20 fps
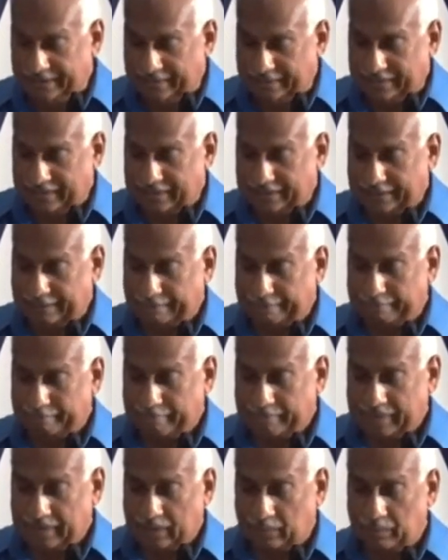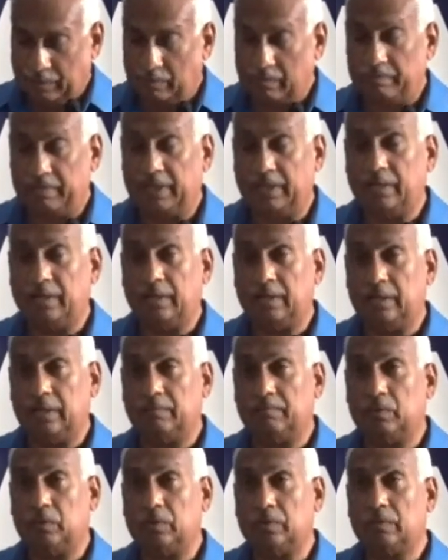that we will be in a
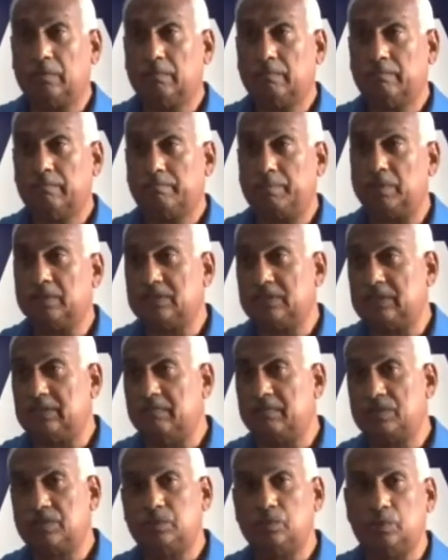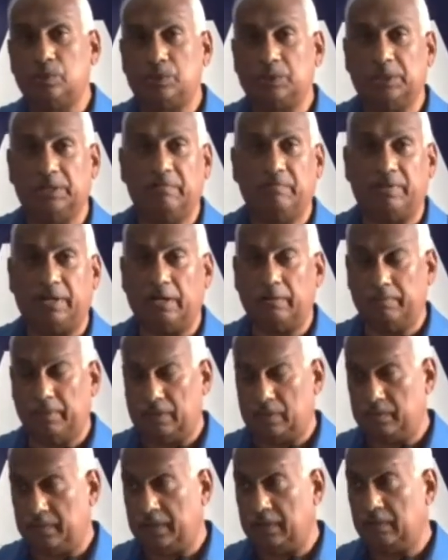more positive social
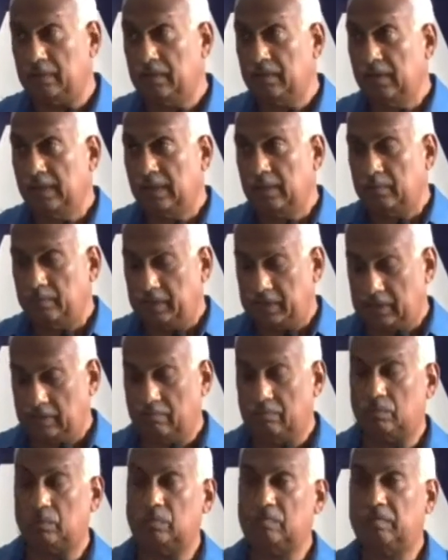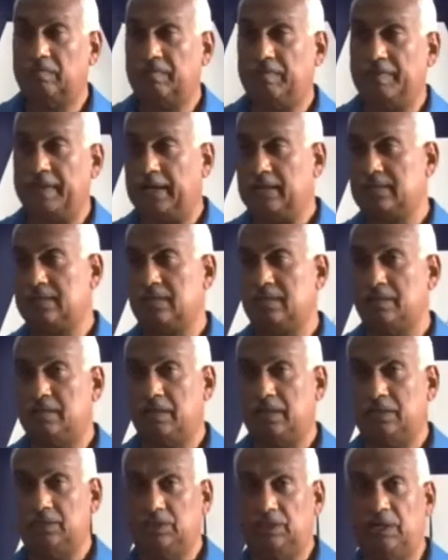environment where we can move that
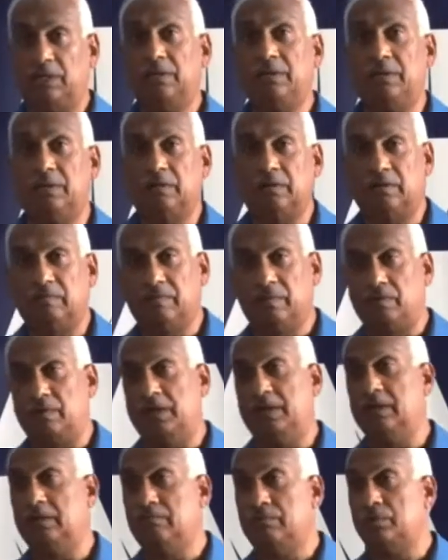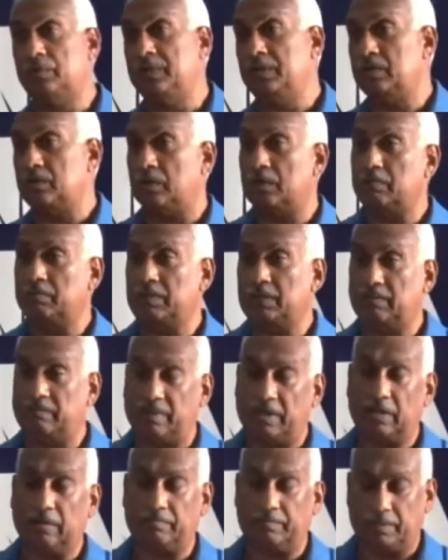agenda of green and blue economy
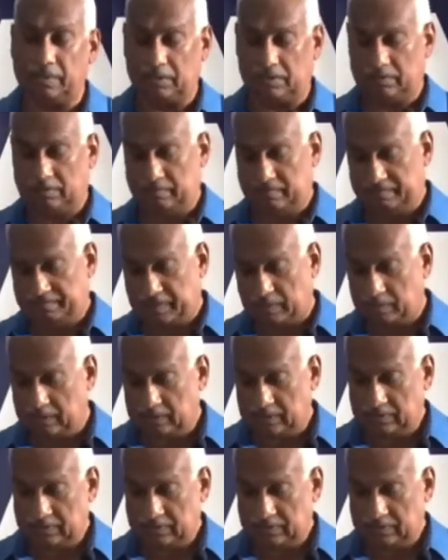development forward.